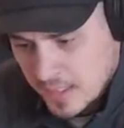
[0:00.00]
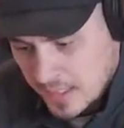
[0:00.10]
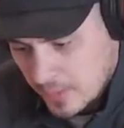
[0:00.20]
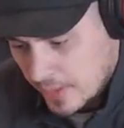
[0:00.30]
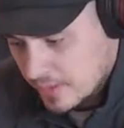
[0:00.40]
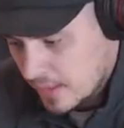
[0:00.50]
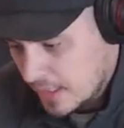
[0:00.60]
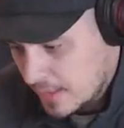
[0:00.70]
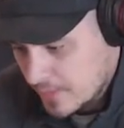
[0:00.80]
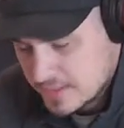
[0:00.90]
anyway,
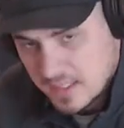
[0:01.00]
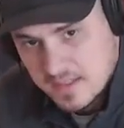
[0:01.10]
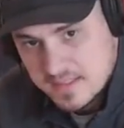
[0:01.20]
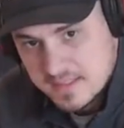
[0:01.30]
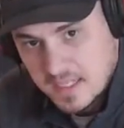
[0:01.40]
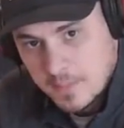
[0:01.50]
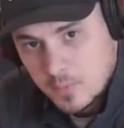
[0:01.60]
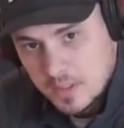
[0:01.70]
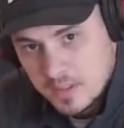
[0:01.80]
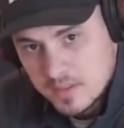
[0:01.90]
that's kind of the setup
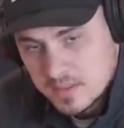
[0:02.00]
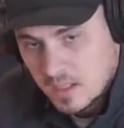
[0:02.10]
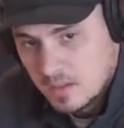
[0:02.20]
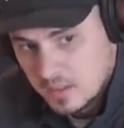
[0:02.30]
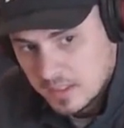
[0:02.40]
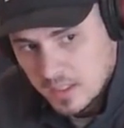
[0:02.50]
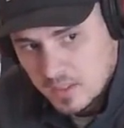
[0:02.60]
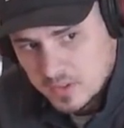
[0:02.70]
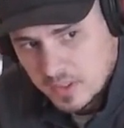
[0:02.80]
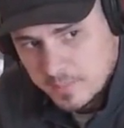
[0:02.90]
we use. I'll
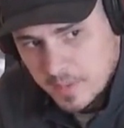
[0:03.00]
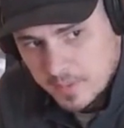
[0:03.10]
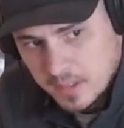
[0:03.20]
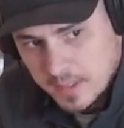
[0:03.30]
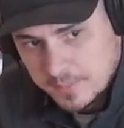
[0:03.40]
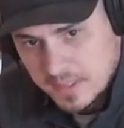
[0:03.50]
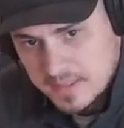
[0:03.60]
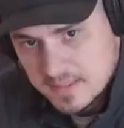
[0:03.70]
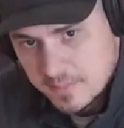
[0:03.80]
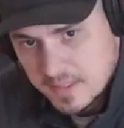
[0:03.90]
try to remember to
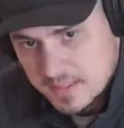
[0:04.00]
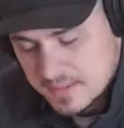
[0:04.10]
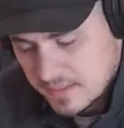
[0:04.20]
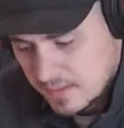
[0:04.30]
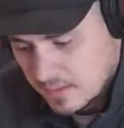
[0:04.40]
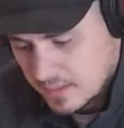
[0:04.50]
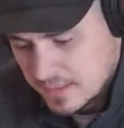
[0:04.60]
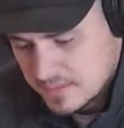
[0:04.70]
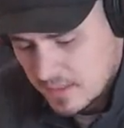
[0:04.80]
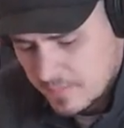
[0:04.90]
update some of these in the
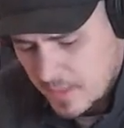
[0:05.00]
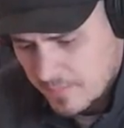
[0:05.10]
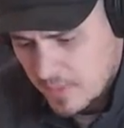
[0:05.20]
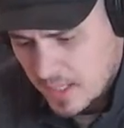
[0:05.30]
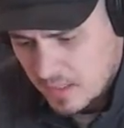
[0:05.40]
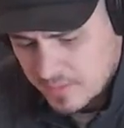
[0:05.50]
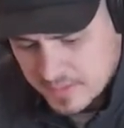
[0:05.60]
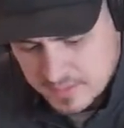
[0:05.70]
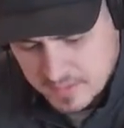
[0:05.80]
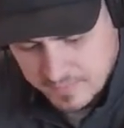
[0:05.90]
links. I bought all
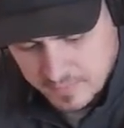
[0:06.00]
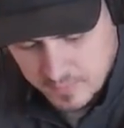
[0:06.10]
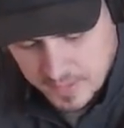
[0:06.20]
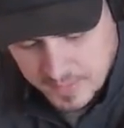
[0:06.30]
this stuff through